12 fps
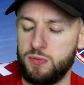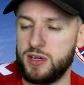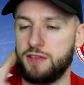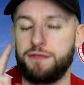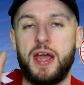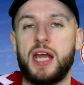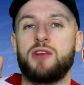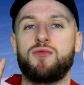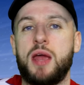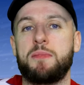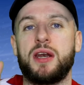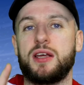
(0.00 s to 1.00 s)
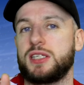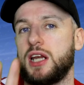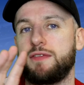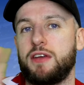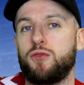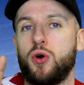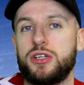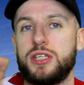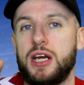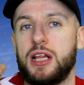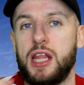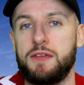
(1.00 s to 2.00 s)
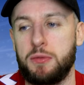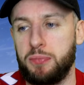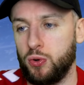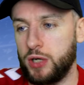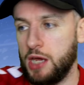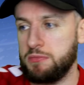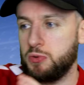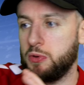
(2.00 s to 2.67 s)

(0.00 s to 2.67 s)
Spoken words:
and it's very reminiscent, if you've watched any Liverpool games,